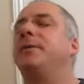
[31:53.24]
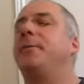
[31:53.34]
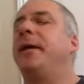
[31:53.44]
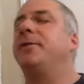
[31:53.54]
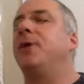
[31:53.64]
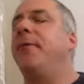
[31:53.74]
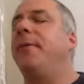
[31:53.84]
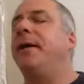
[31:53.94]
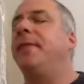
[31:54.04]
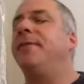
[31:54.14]
are being dried.
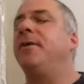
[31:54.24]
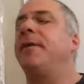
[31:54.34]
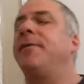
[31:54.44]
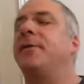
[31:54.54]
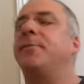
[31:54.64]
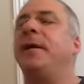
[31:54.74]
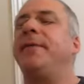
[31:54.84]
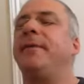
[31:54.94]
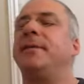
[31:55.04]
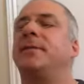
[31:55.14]
We can feel that their
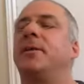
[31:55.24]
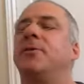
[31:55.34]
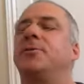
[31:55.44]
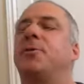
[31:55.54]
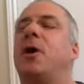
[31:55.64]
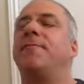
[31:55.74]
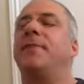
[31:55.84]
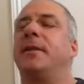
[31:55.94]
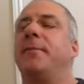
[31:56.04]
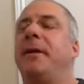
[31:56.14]
previous clothes, we're
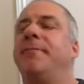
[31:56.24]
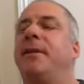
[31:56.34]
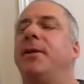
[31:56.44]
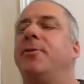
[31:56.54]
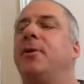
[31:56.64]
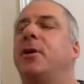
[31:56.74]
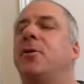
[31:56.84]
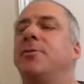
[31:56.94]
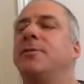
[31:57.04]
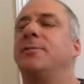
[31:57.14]
offering them even new clothes.